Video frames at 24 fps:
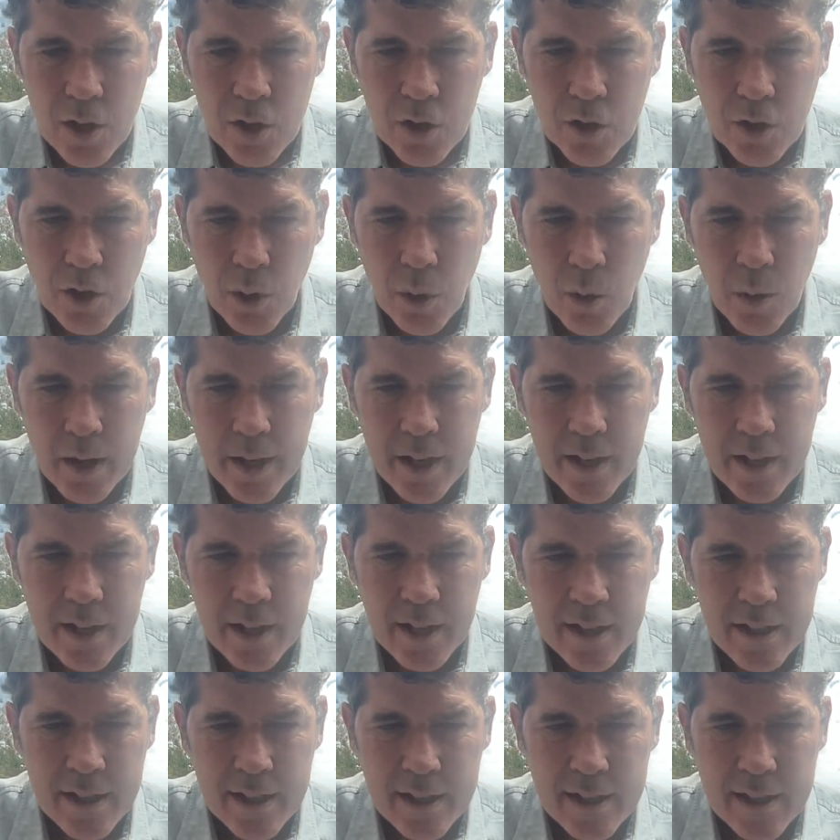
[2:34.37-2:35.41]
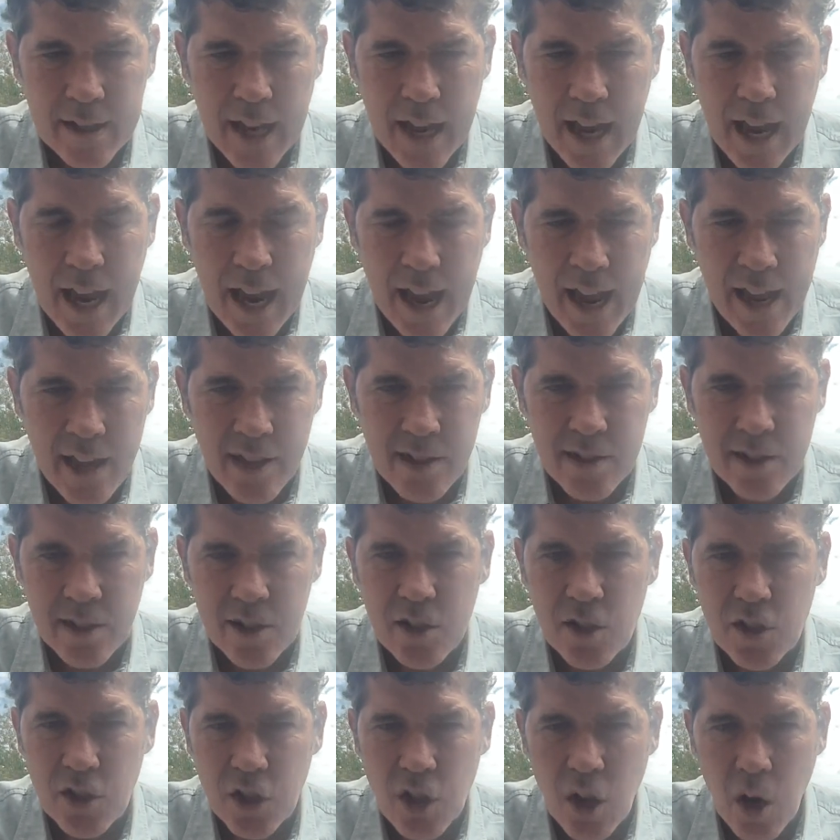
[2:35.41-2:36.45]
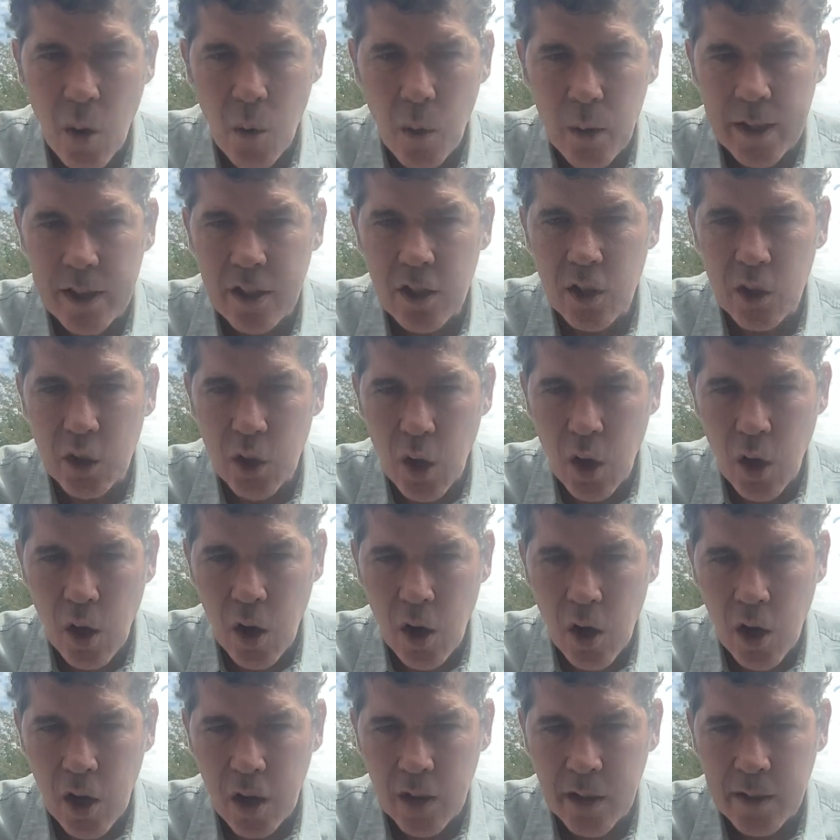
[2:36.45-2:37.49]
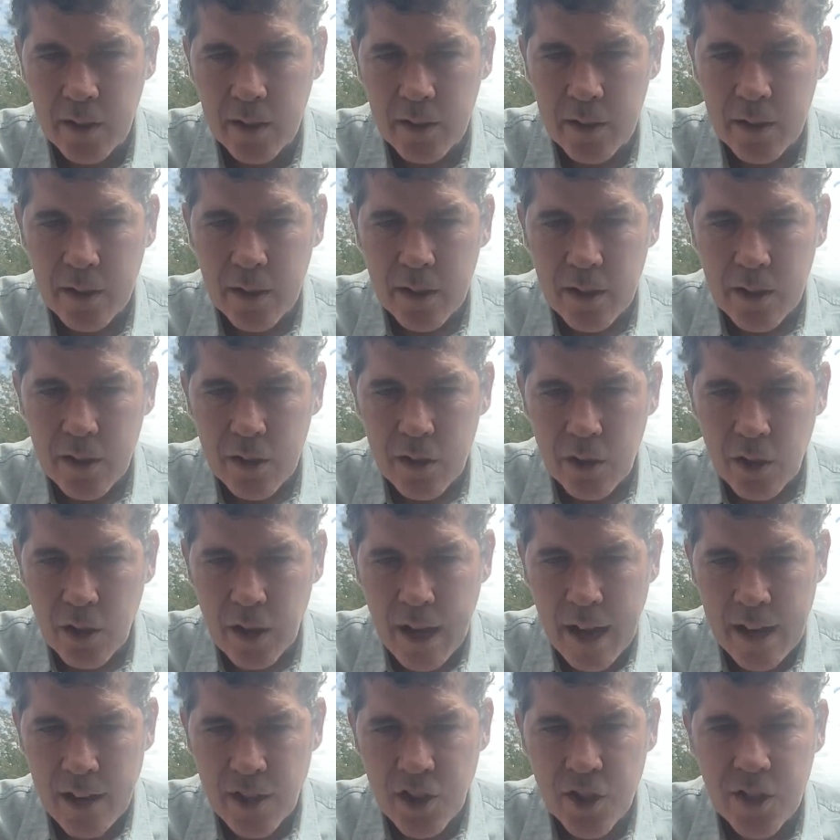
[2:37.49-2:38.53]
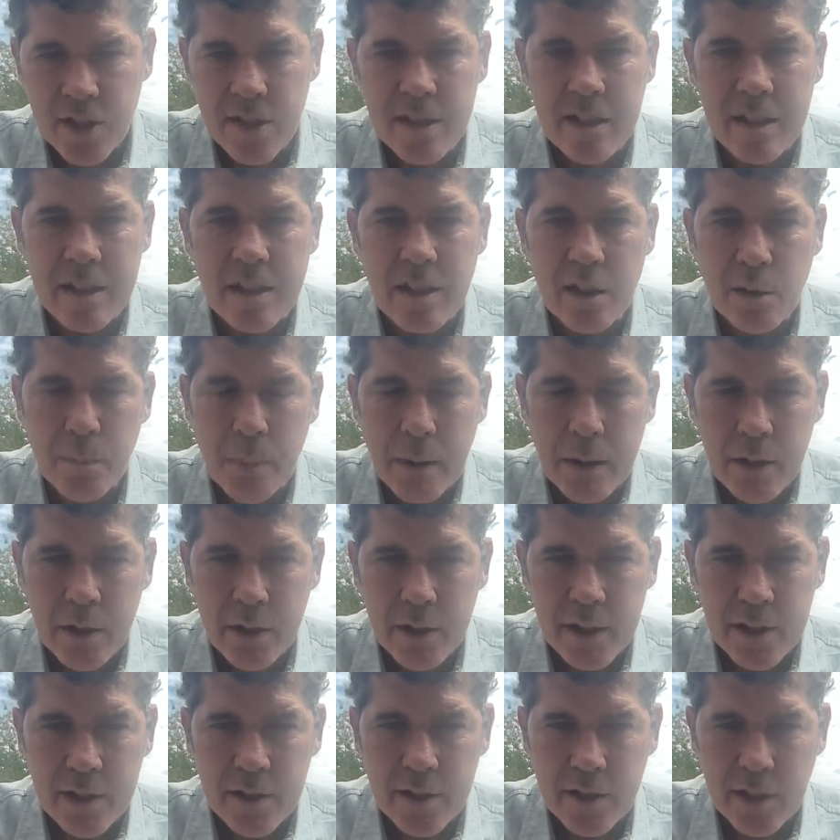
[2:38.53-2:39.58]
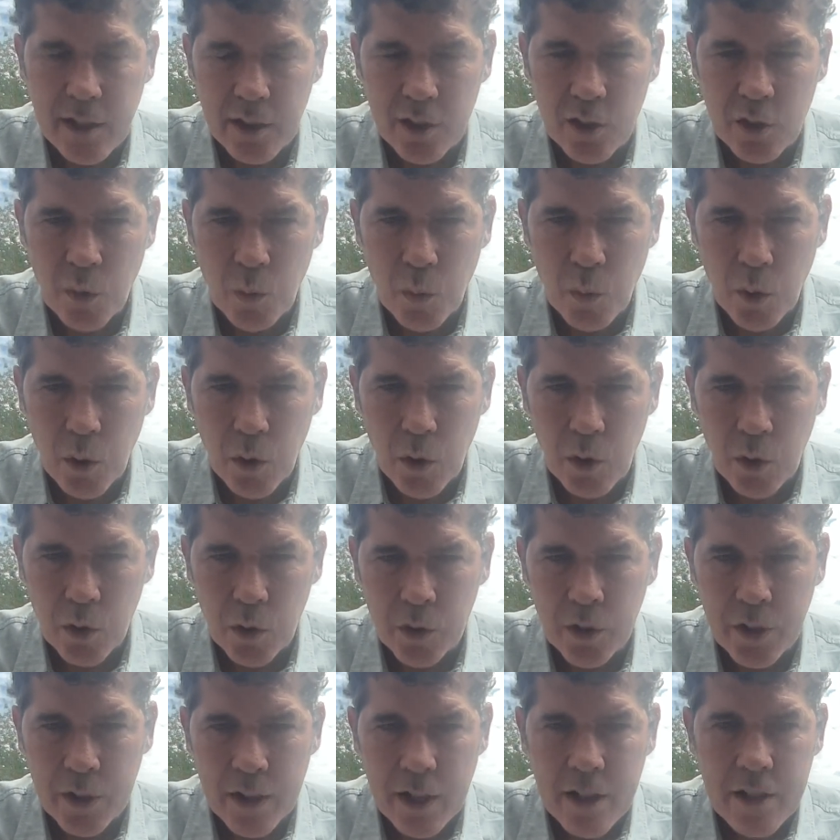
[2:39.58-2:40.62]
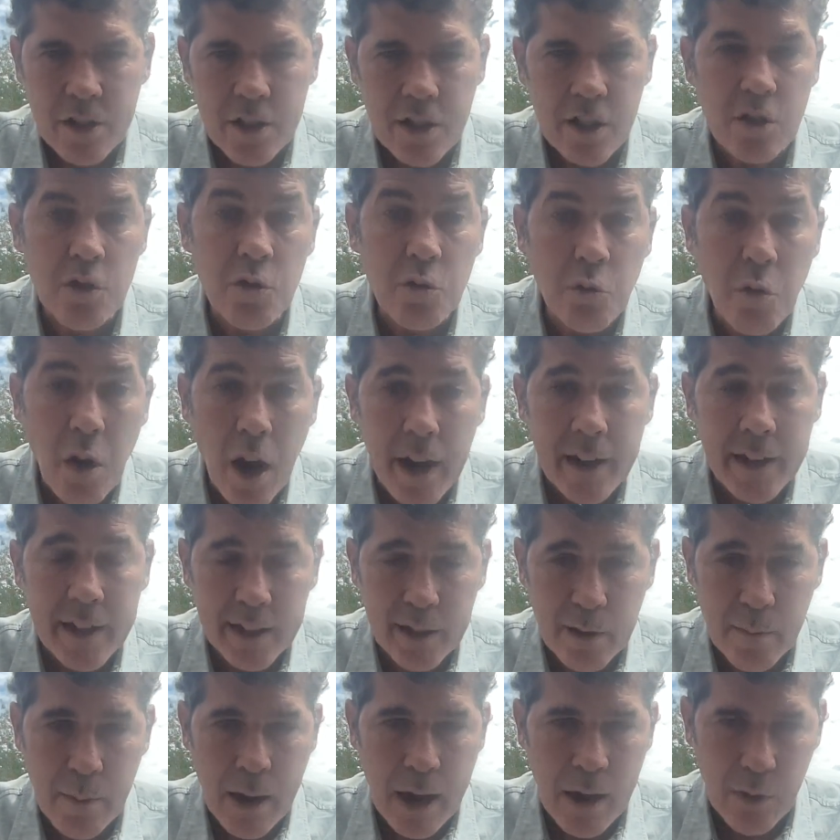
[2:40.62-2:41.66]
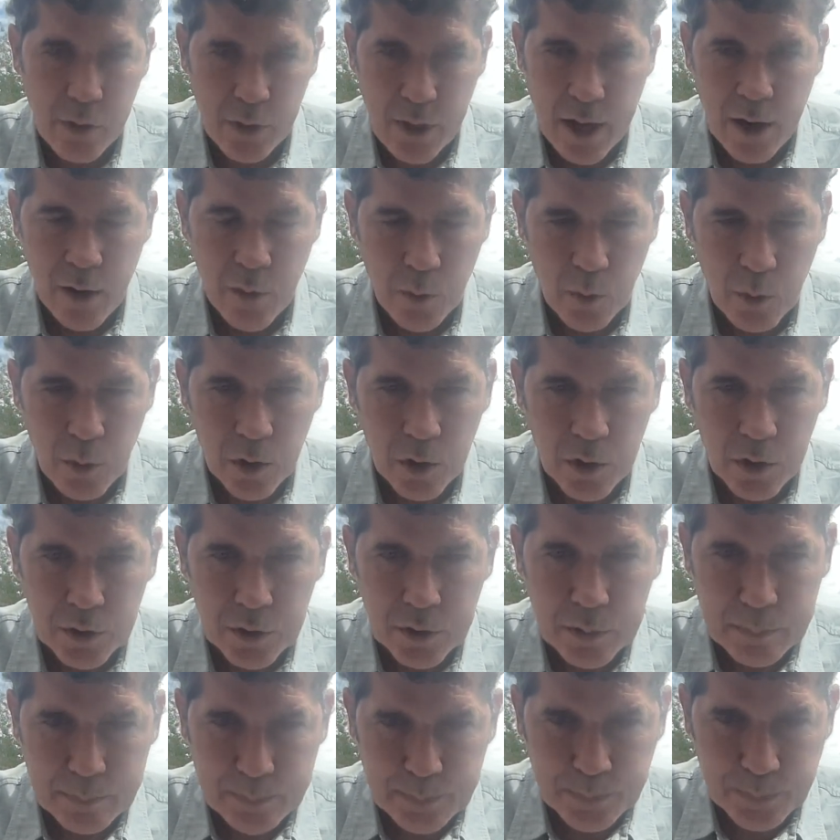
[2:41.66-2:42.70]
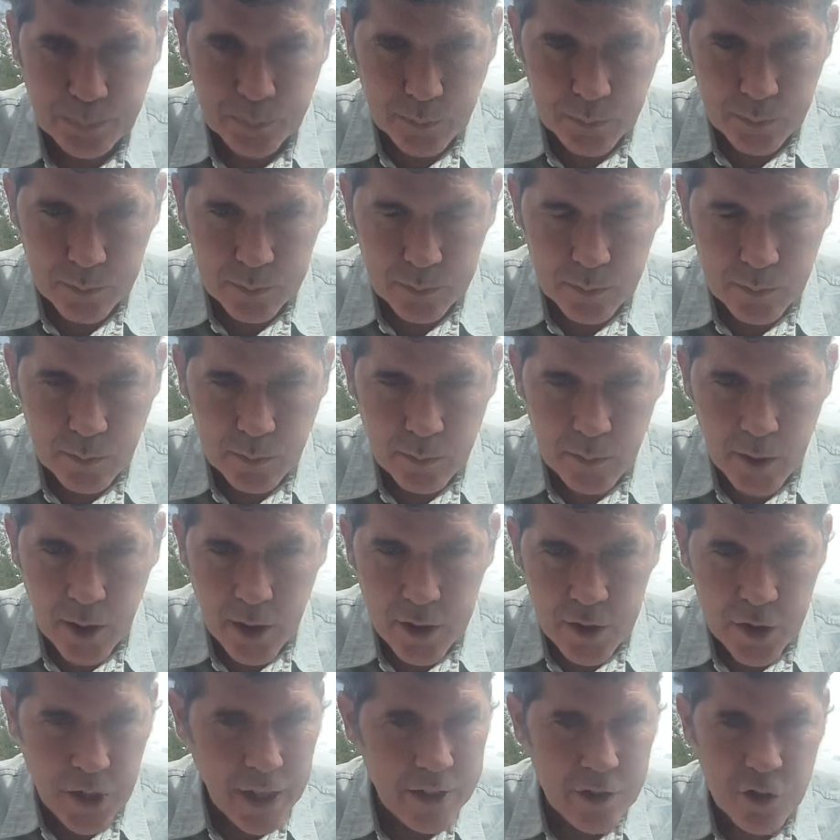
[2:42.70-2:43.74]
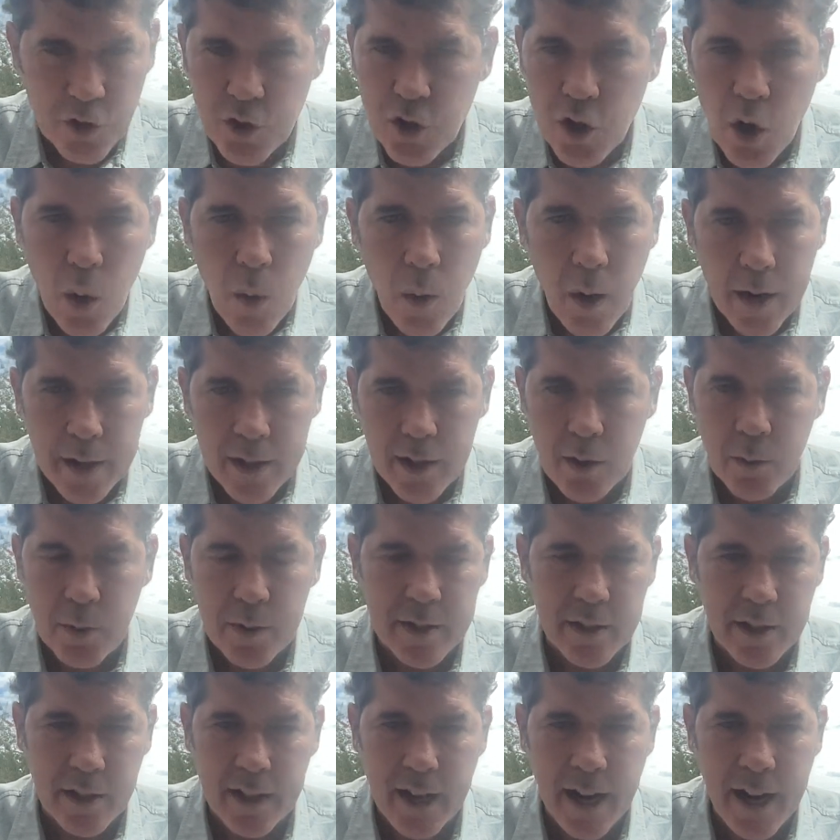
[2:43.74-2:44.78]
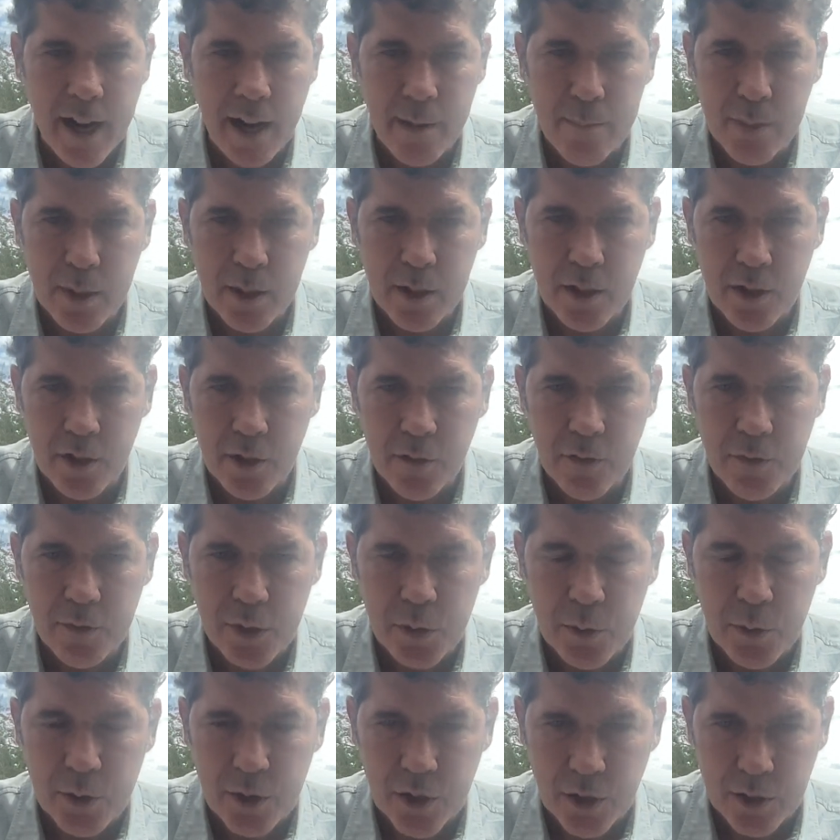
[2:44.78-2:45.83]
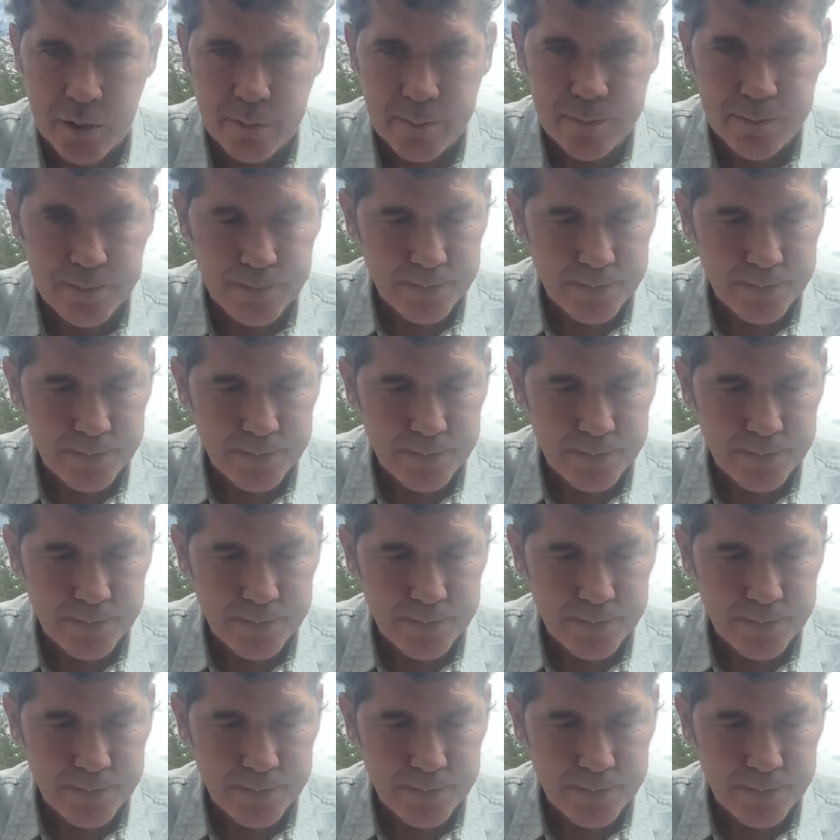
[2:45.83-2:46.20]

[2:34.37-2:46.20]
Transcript: So it is as it's going along, as she's experiencing the world, she's writing about that world. She has no idea what's going to happen in her future.